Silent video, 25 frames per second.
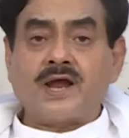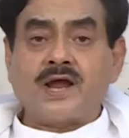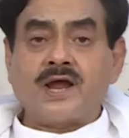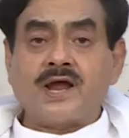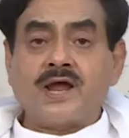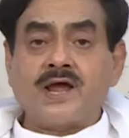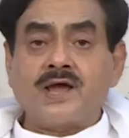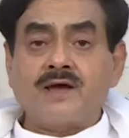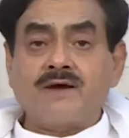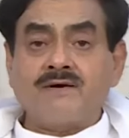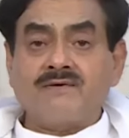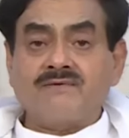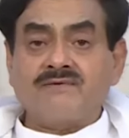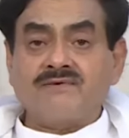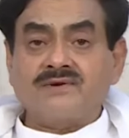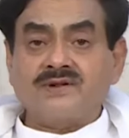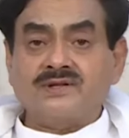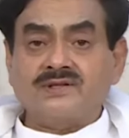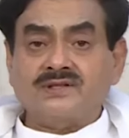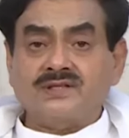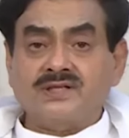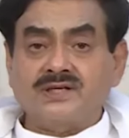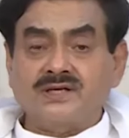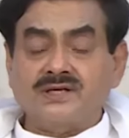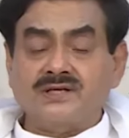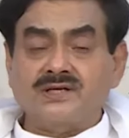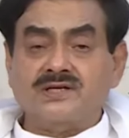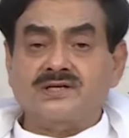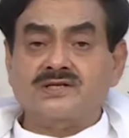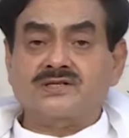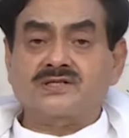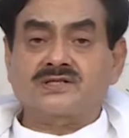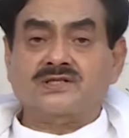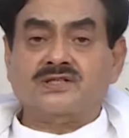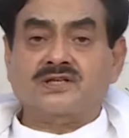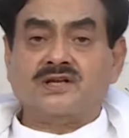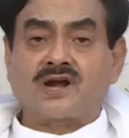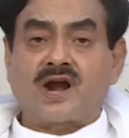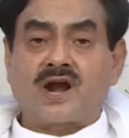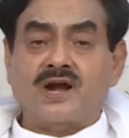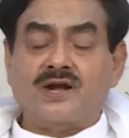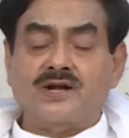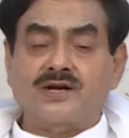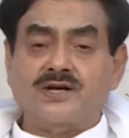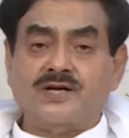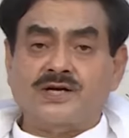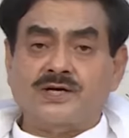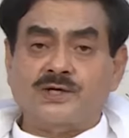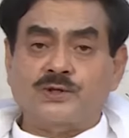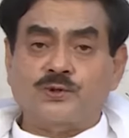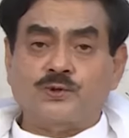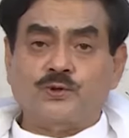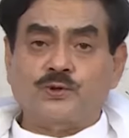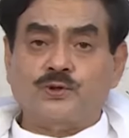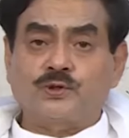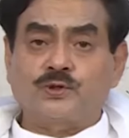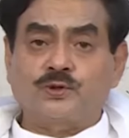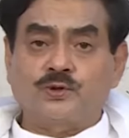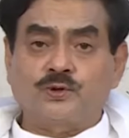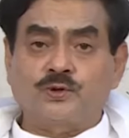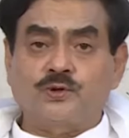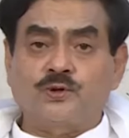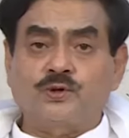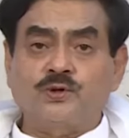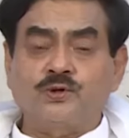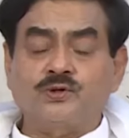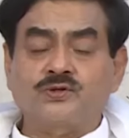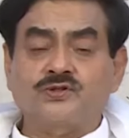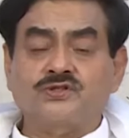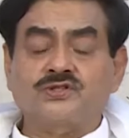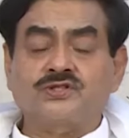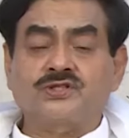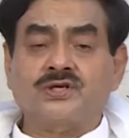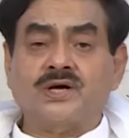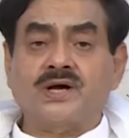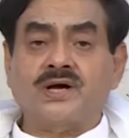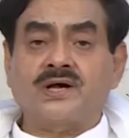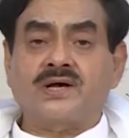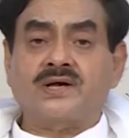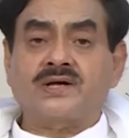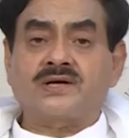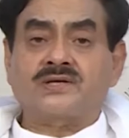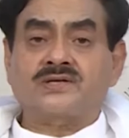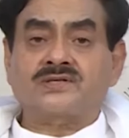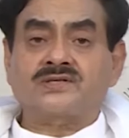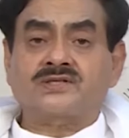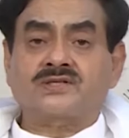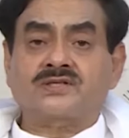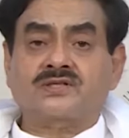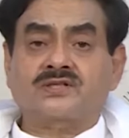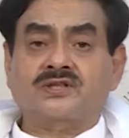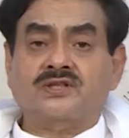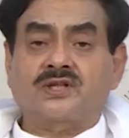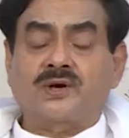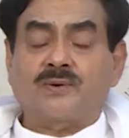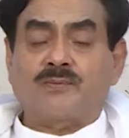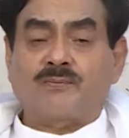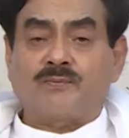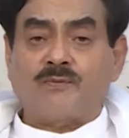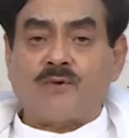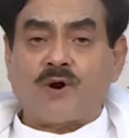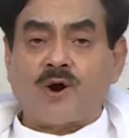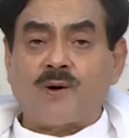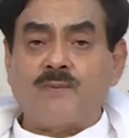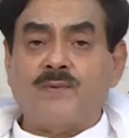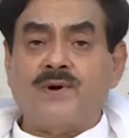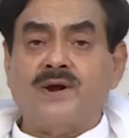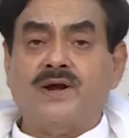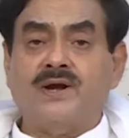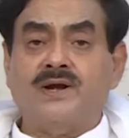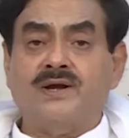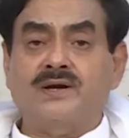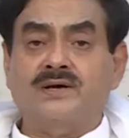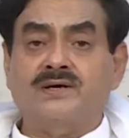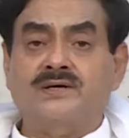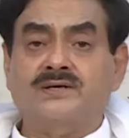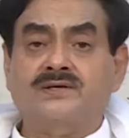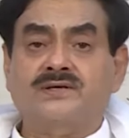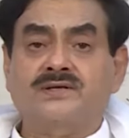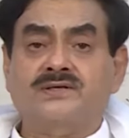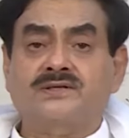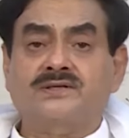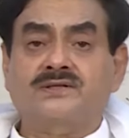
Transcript: everything is granted to you just the moment